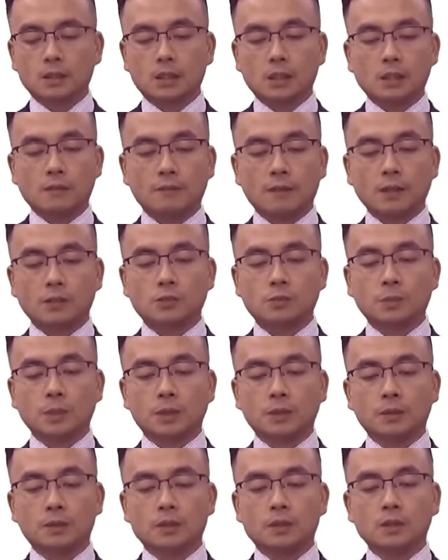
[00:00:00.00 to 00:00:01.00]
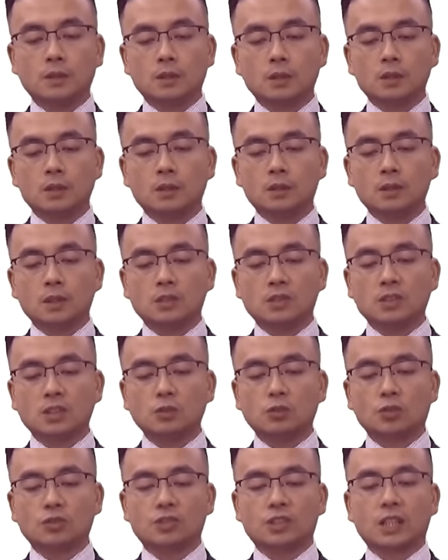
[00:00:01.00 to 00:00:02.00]
investment
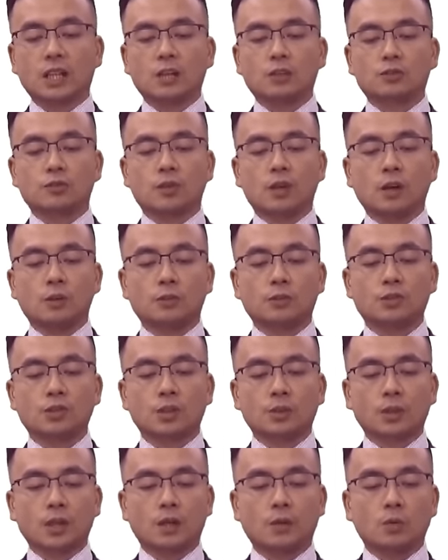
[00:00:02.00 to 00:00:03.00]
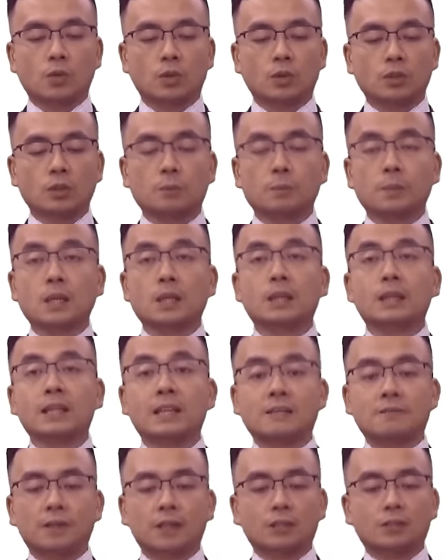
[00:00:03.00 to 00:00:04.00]
decisions cash flows, okay, we're going to be
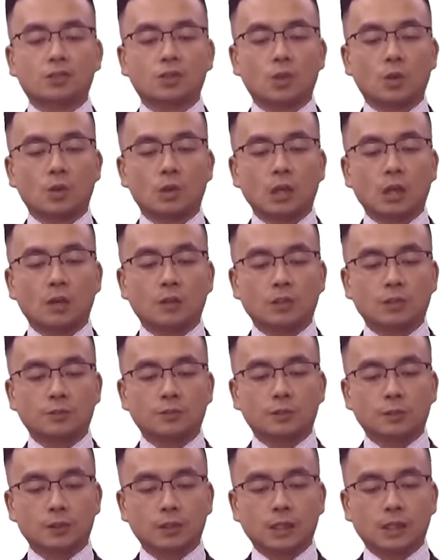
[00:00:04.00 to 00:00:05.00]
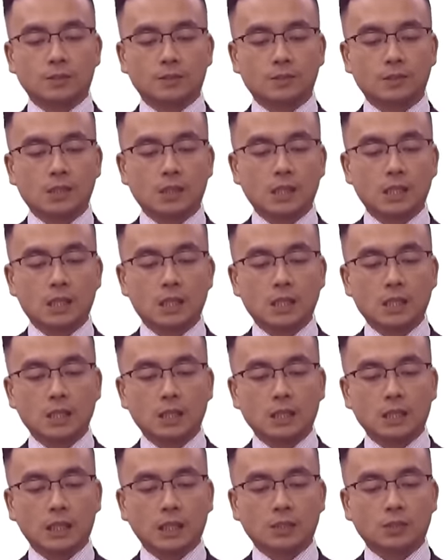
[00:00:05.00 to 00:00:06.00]
leaving two lines for that
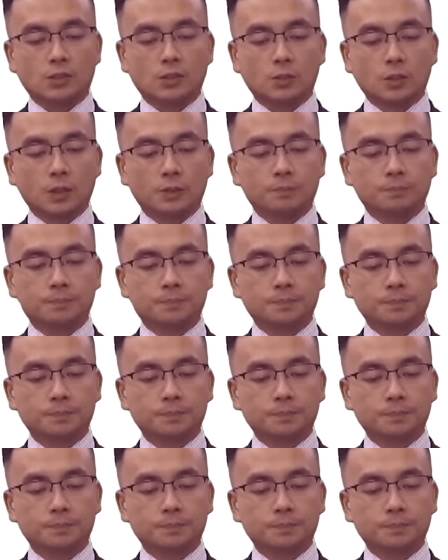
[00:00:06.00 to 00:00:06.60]
later on.